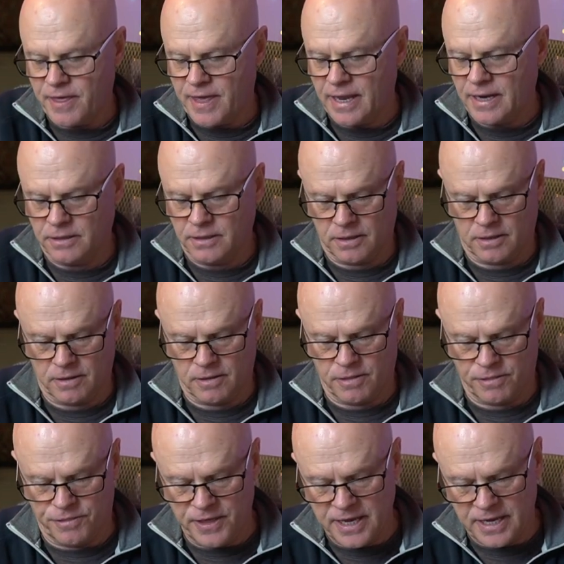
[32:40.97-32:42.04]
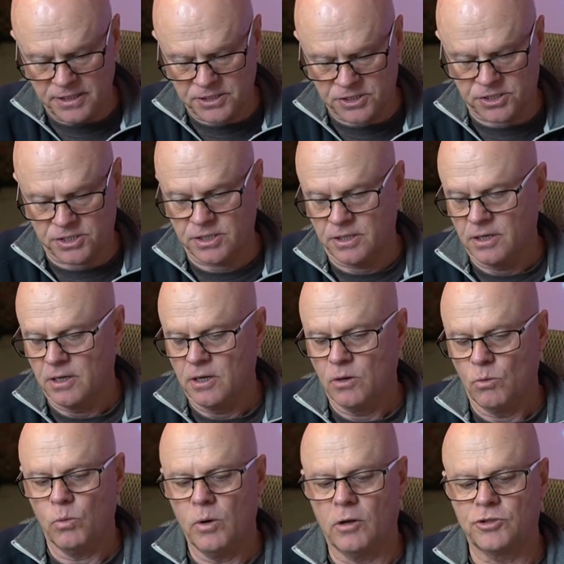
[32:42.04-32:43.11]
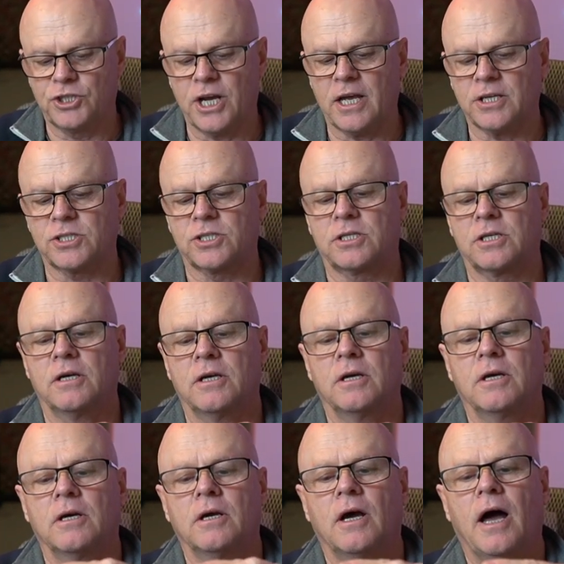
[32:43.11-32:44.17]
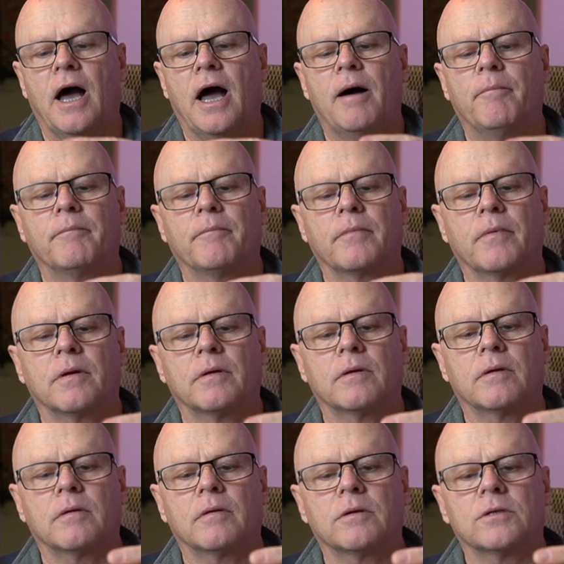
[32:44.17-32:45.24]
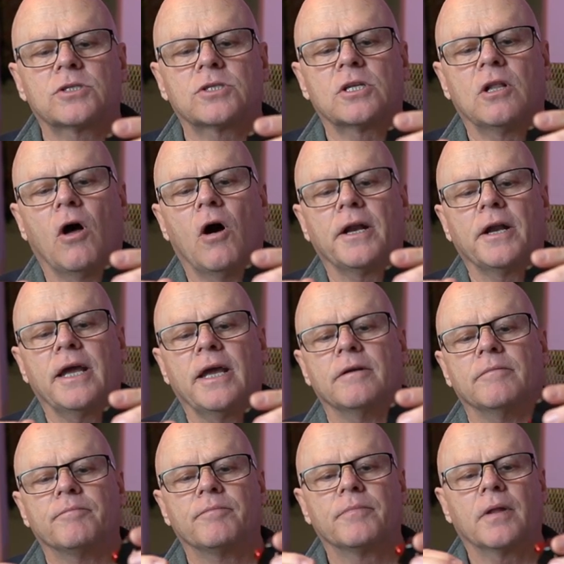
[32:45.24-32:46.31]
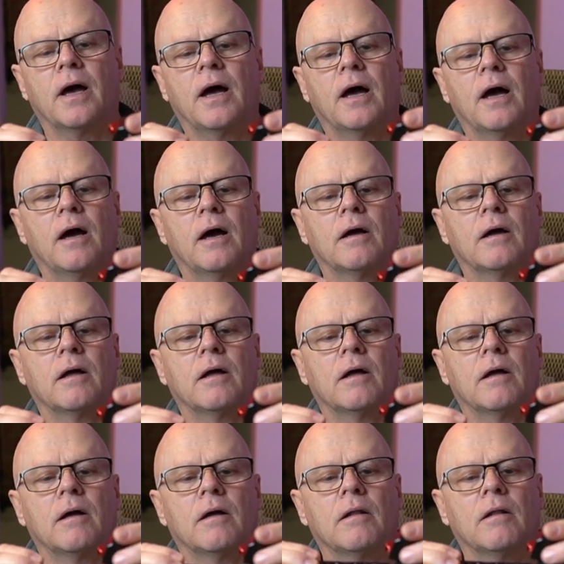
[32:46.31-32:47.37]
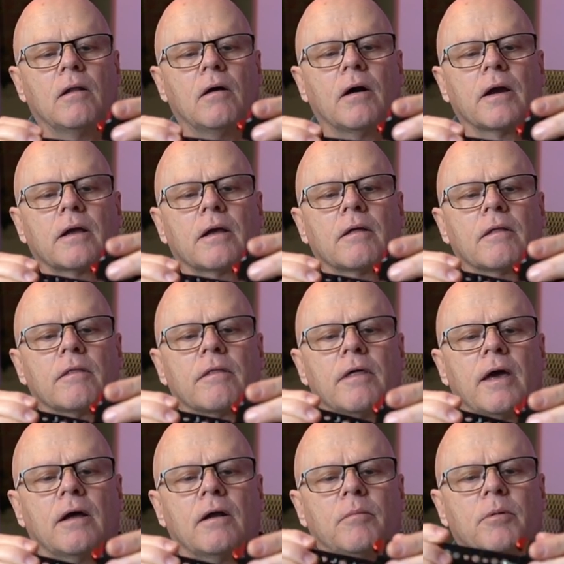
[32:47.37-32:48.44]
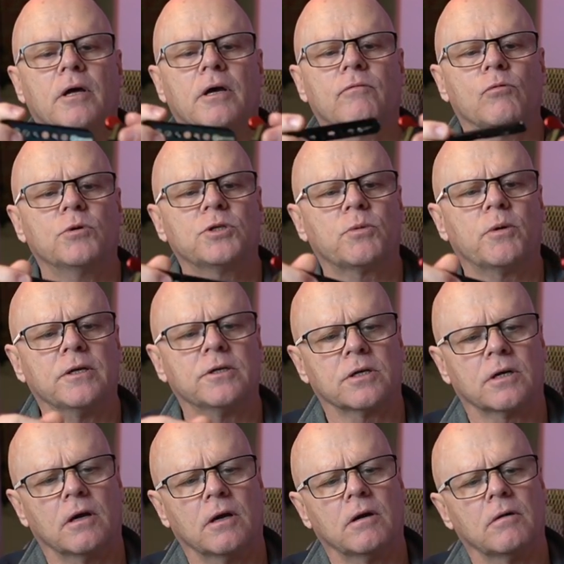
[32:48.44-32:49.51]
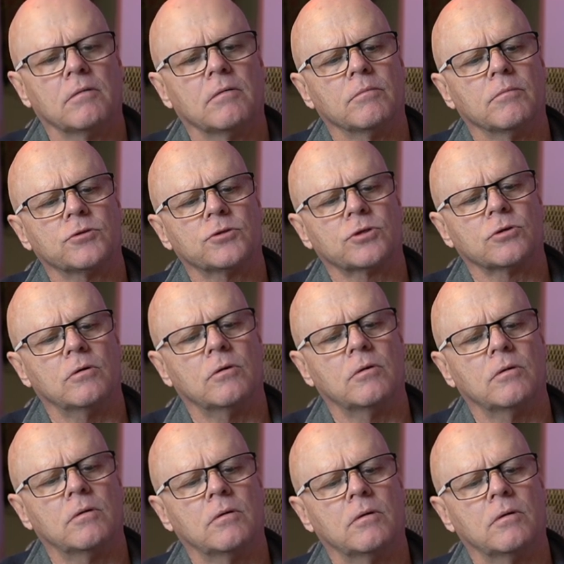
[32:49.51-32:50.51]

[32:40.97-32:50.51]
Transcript: then this will just um, slide in, uh, like that, I believe, or which way does it go? I'm not sure.